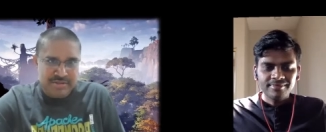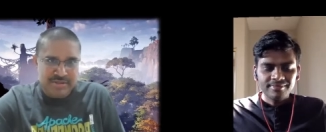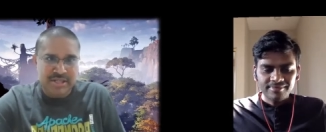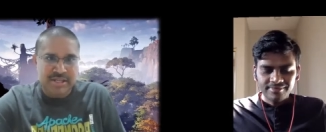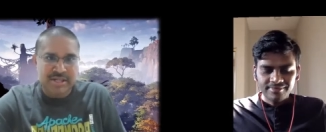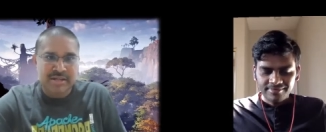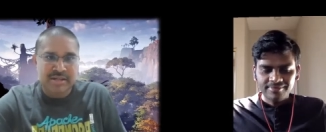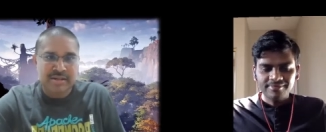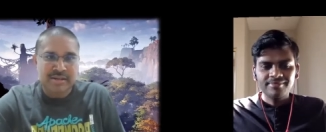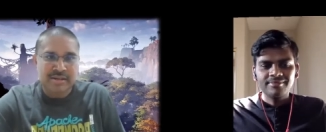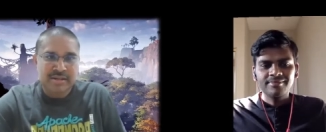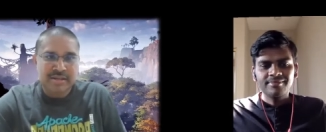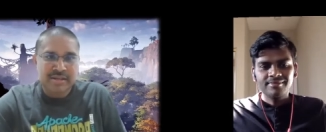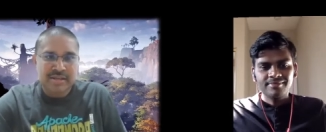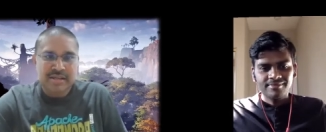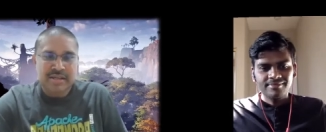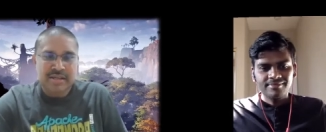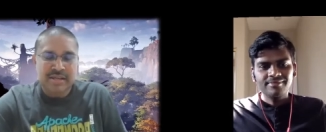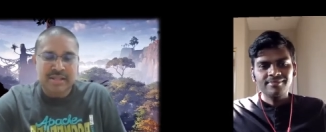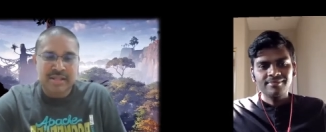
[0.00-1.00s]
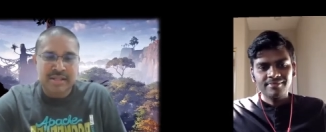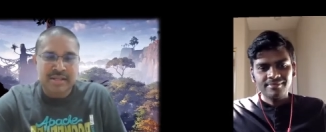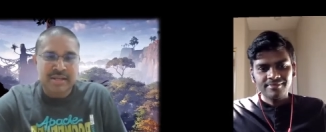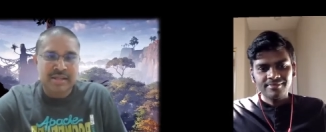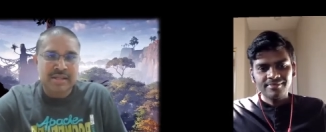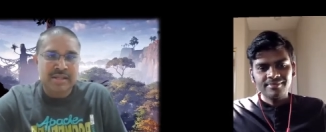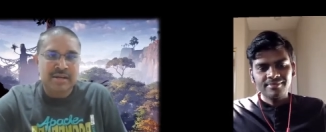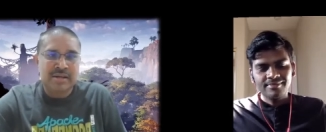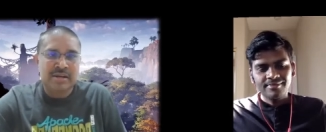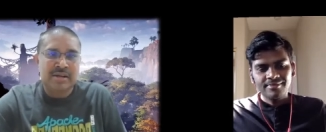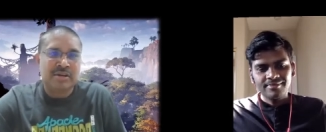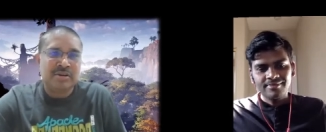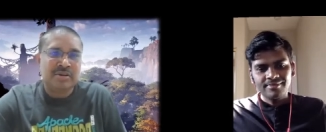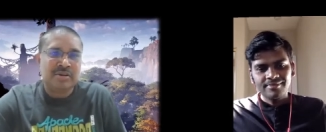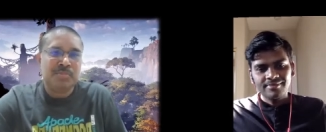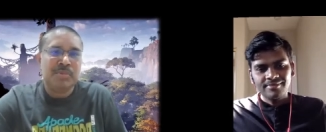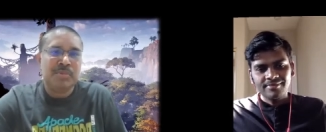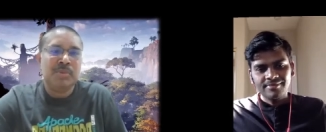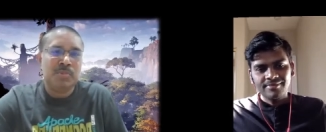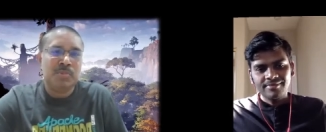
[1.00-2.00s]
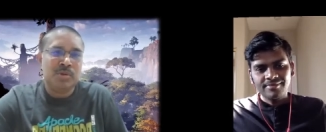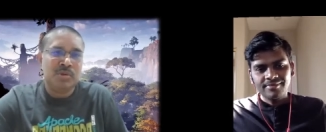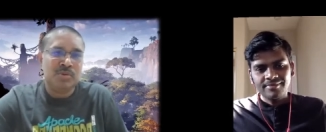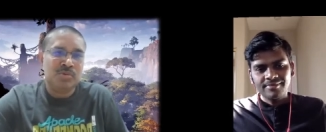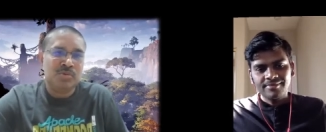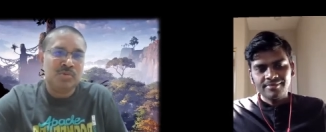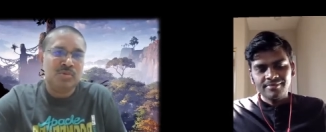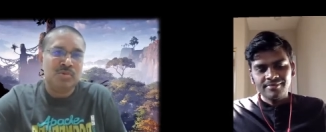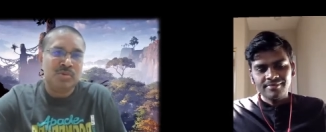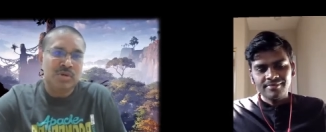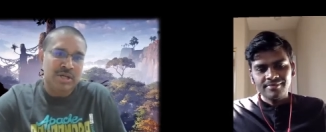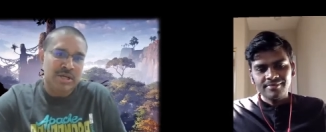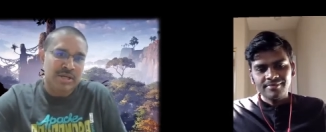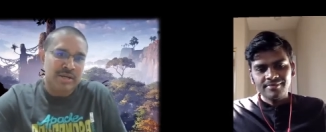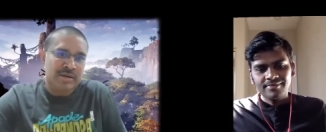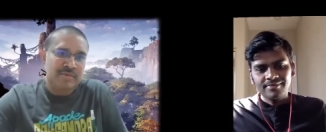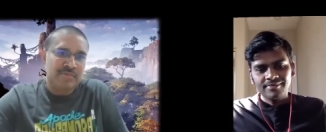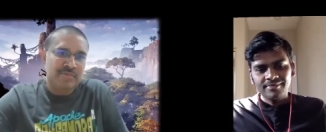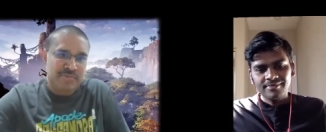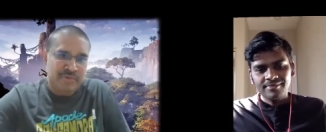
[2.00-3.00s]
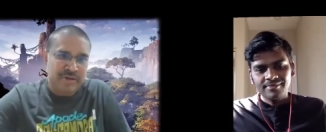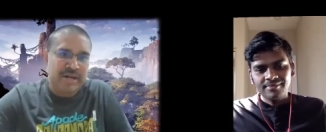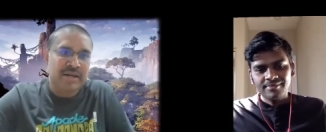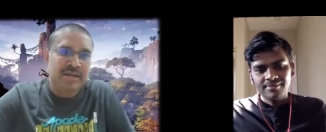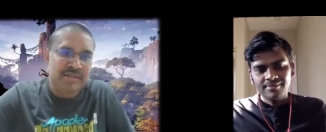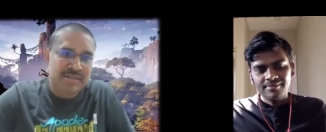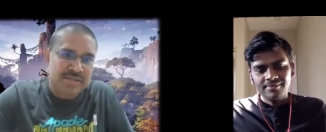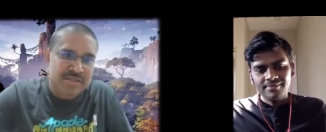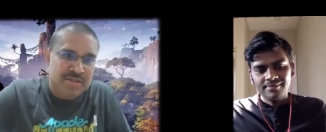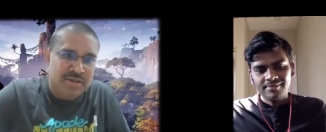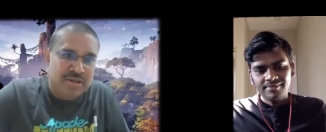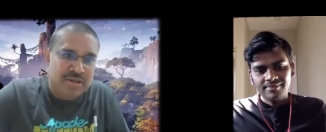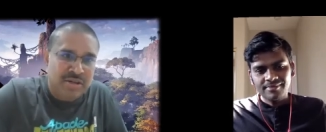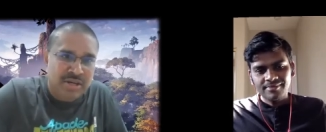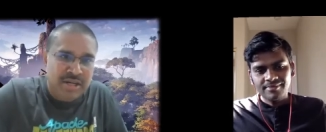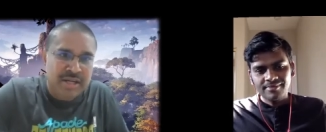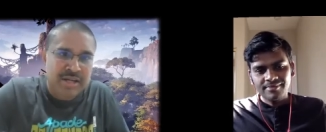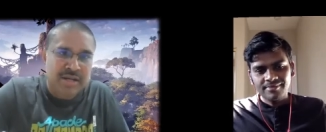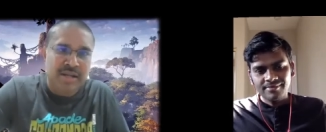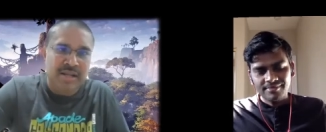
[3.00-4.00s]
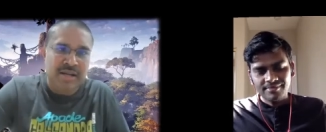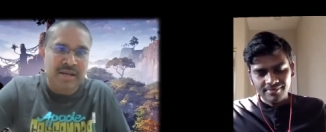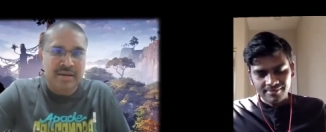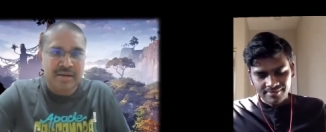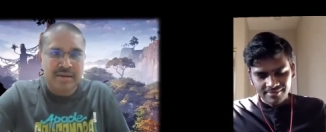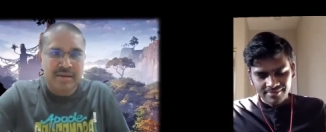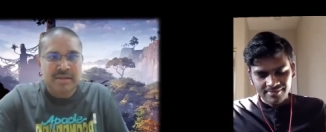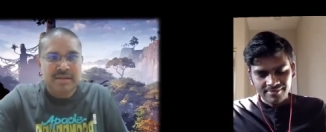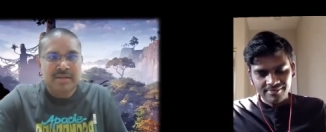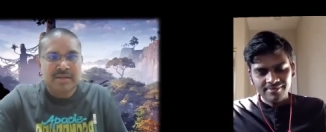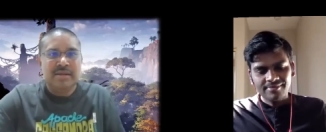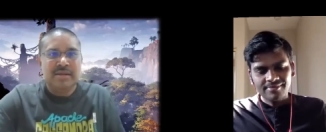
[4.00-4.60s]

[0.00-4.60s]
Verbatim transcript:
Speaker 1: as you said and then there are a lot of people who are friends on linkedin